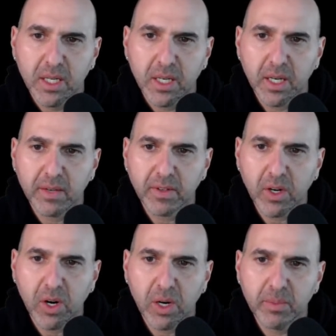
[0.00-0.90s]
I have a
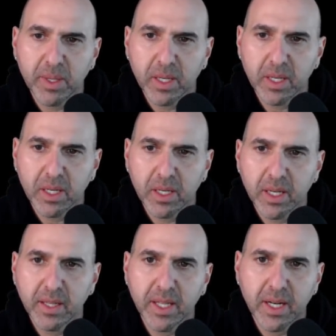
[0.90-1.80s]
carbon,
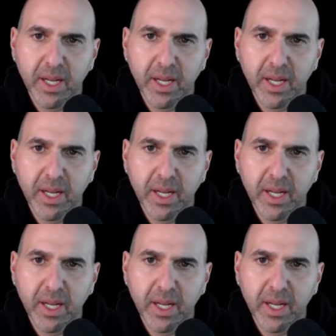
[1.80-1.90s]
and then I